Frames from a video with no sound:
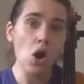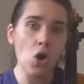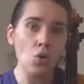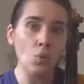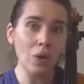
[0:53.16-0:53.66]

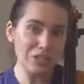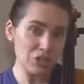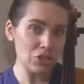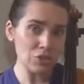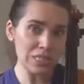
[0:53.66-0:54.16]
What
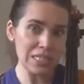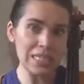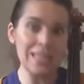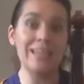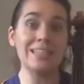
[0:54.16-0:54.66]
do you see
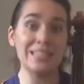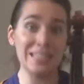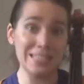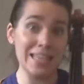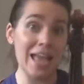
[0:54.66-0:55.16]
that is the
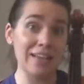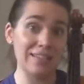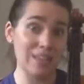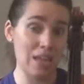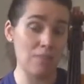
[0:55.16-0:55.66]
exact
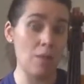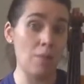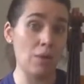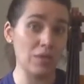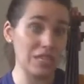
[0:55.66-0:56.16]
same
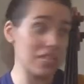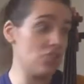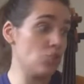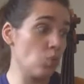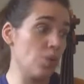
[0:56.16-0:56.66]
about
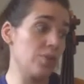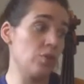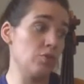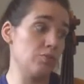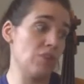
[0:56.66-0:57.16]
each one of
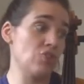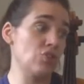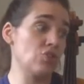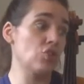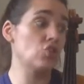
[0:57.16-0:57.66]
those
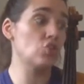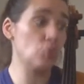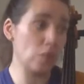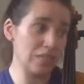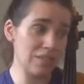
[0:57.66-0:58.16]
measures?
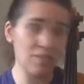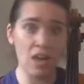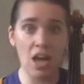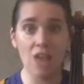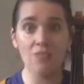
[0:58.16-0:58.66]
25,
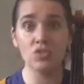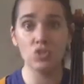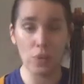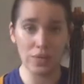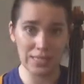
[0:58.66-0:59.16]

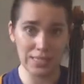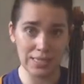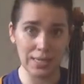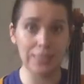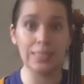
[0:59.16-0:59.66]

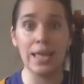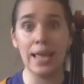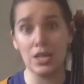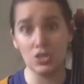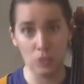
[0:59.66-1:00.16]
26,
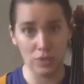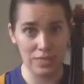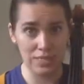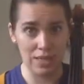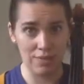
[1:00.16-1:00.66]
and
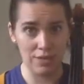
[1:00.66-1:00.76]
27.